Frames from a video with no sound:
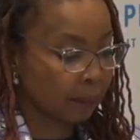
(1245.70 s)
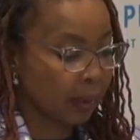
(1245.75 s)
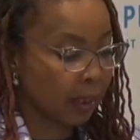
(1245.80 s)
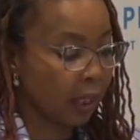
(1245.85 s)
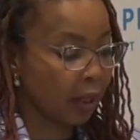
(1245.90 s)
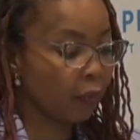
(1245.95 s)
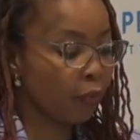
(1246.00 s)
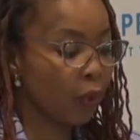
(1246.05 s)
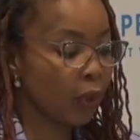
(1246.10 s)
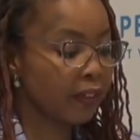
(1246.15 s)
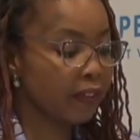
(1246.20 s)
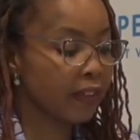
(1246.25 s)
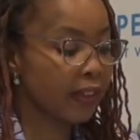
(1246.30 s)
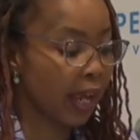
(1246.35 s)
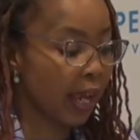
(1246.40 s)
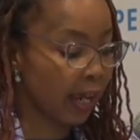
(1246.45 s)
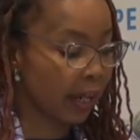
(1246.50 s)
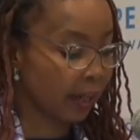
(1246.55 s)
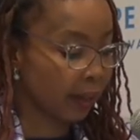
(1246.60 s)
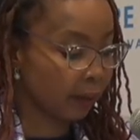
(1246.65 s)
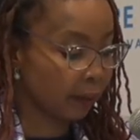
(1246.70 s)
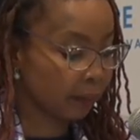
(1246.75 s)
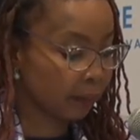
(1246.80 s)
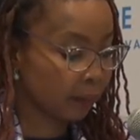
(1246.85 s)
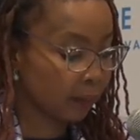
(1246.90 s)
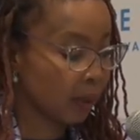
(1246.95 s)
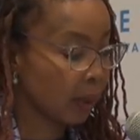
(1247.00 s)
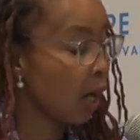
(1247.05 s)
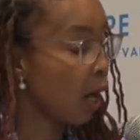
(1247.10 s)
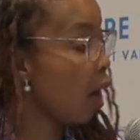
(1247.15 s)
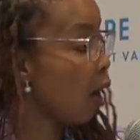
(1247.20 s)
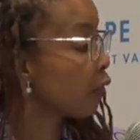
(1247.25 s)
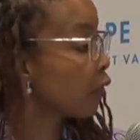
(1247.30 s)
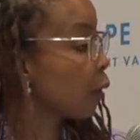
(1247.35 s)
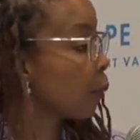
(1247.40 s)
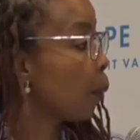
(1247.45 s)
If we say, after